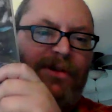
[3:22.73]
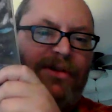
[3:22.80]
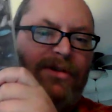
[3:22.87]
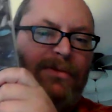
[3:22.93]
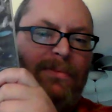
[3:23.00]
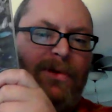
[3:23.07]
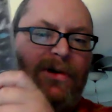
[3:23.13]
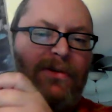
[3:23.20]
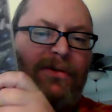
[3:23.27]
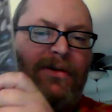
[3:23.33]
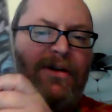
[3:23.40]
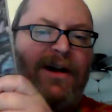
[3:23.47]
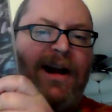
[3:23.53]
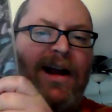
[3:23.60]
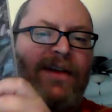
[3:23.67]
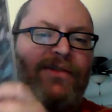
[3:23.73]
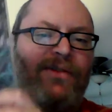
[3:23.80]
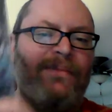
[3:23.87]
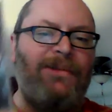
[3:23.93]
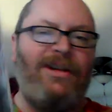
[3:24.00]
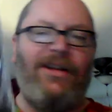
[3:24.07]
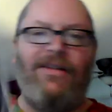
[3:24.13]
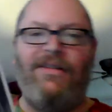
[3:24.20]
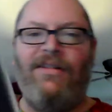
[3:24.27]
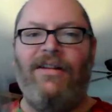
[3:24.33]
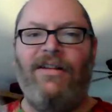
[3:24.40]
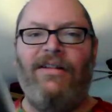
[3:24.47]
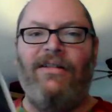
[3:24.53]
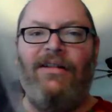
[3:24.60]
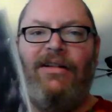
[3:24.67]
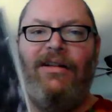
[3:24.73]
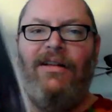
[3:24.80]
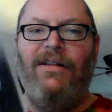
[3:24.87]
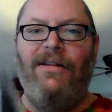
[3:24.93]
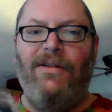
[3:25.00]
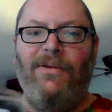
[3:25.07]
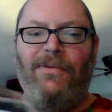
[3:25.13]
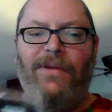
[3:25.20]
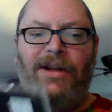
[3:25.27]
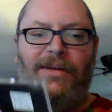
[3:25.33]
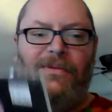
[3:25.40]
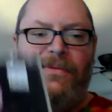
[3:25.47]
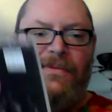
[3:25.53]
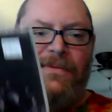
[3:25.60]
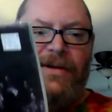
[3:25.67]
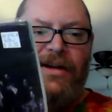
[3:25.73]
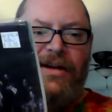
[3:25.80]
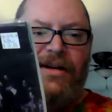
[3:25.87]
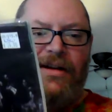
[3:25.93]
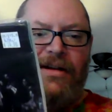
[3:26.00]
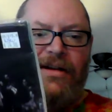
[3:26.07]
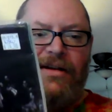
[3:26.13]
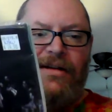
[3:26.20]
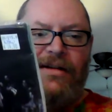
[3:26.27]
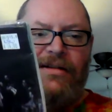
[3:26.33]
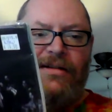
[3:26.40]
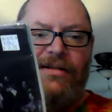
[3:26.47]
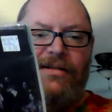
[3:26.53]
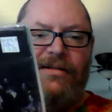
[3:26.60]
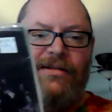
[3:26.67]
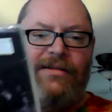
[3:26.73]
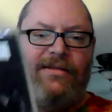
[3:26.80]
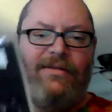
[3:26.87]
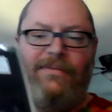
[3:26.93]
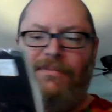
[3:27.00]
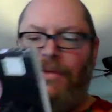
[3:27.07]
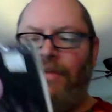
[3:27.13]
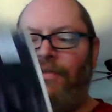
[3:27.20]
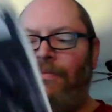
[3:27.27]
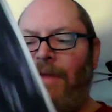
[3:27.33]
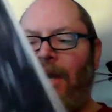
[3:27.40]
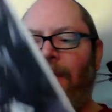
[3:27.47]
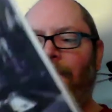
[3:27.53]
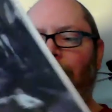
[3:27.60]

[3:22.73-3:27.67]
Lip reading: Mown Grass, I'm telling you, we'd be some happy